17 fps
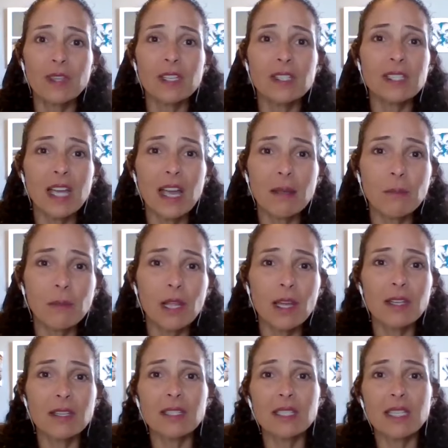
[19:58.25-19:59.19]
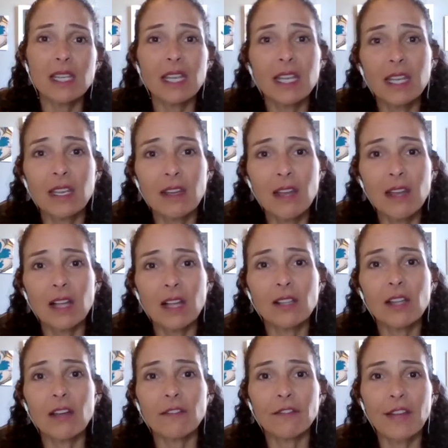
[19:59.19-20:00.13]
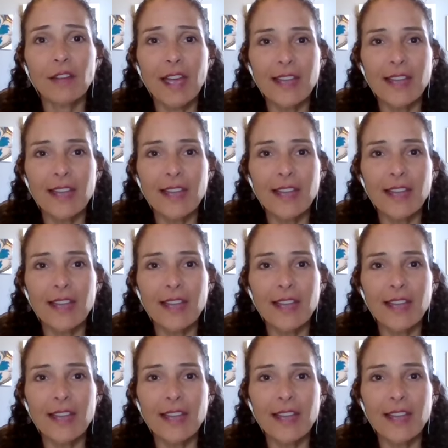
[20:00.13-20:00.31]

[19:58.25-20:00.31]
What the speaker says: the timelines in a lot